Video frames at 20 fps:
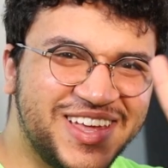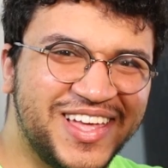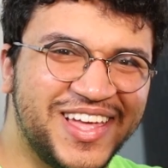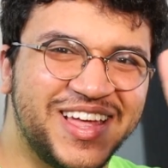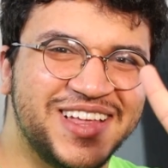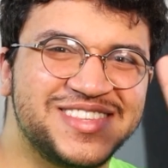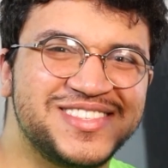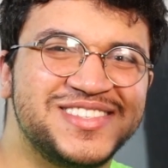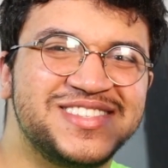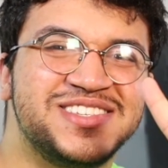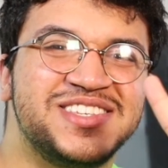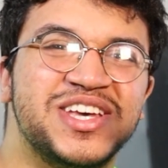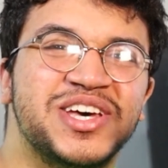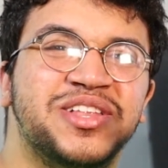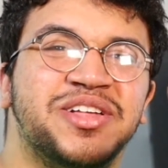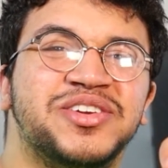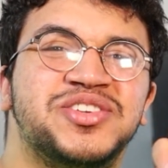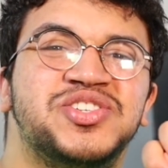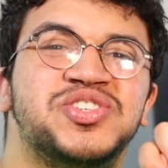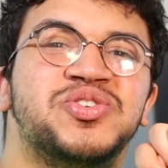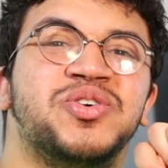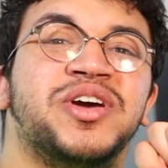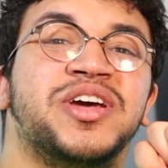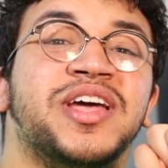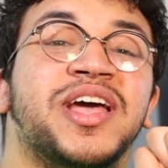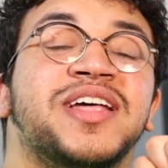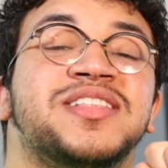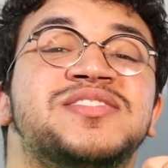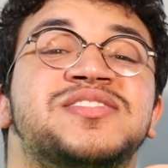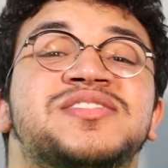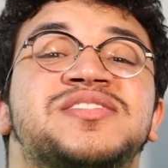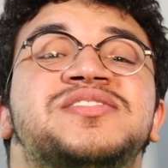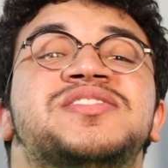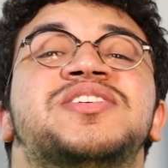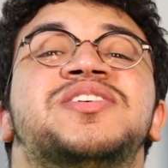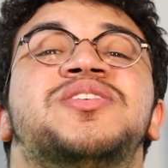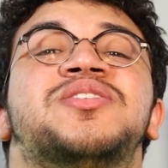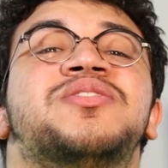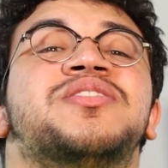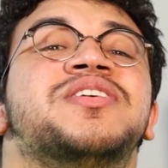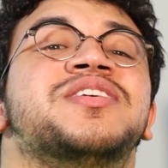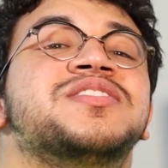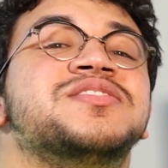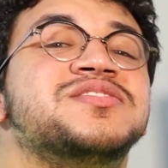It's still a trick. It's still